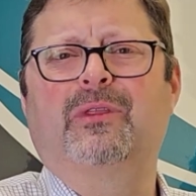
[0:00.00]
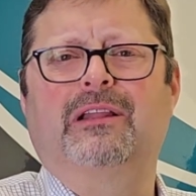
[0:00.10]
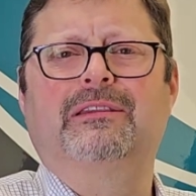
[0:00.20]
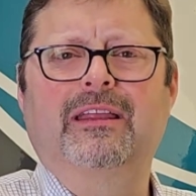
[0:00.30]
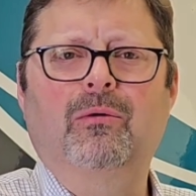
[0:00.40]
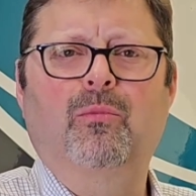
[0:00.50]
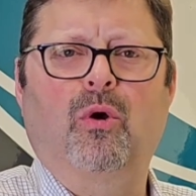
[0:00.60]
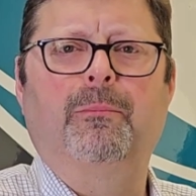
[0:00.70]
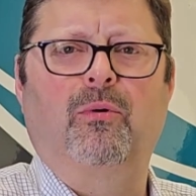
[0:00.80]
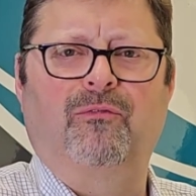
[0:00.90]
with a little
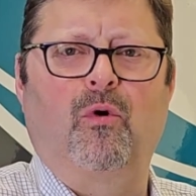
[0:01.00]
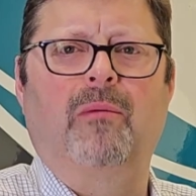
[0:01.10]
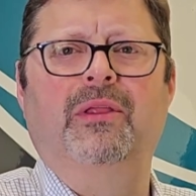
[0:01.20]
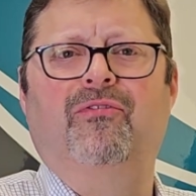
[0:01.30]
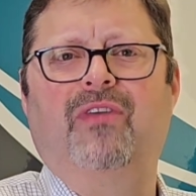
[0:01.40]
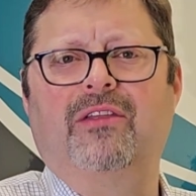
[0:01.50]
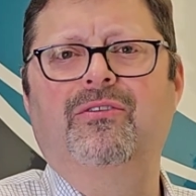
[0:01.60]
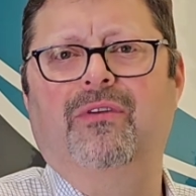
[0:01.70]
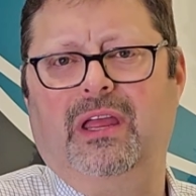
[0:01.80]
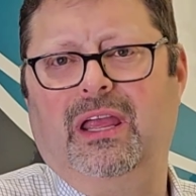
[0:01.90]
more performance than
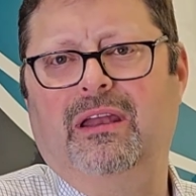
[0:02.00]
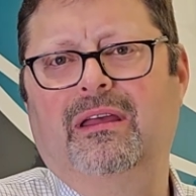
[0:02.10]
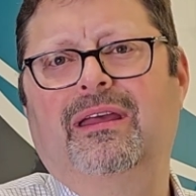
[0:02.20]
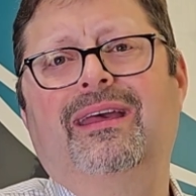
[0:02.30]
you need